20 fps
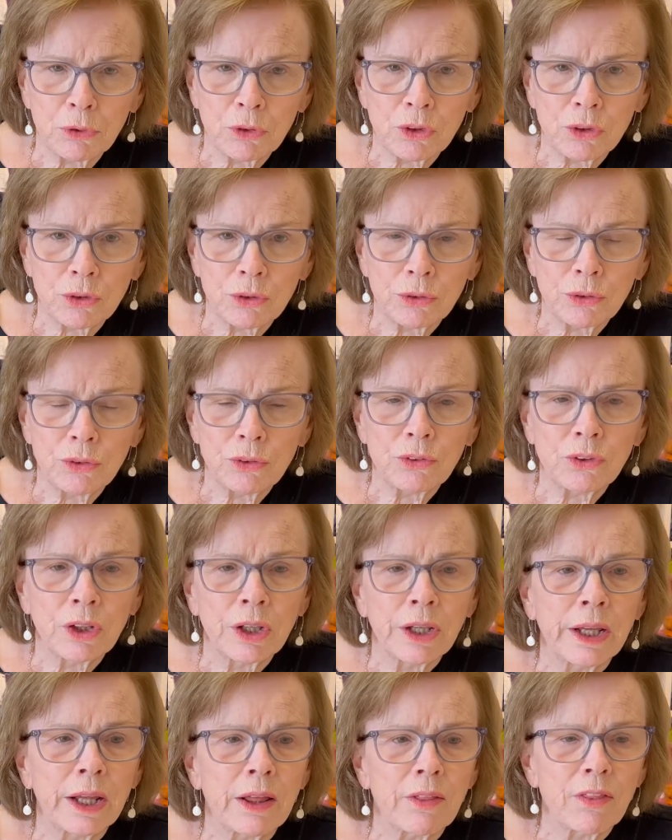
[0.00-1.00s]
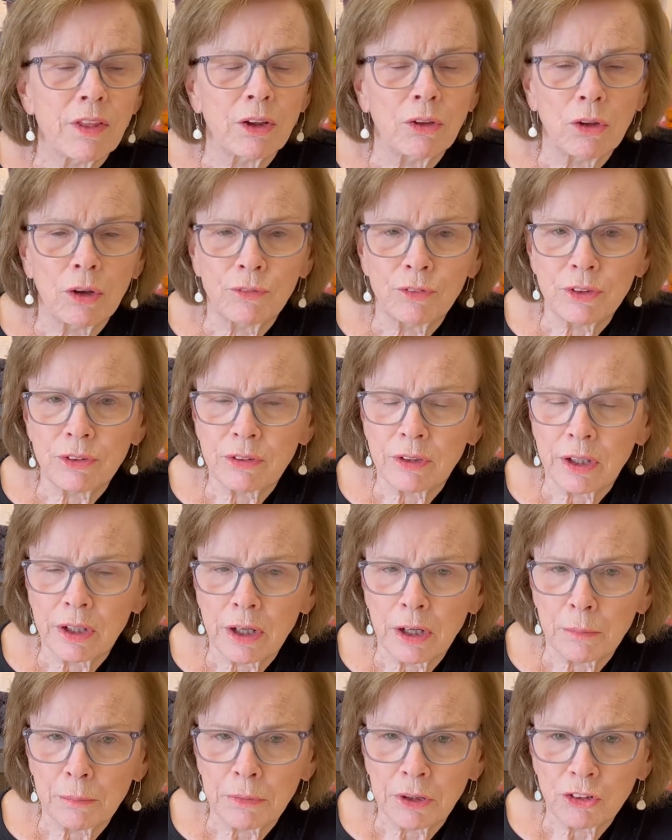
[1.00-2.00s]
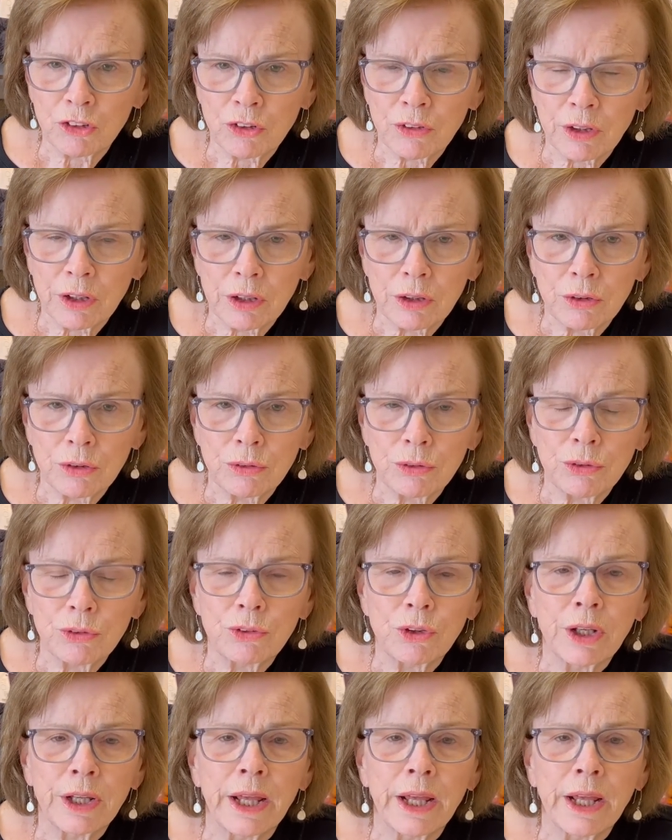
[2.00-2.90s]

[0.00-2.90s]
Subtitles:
use. They'll often say how much they use,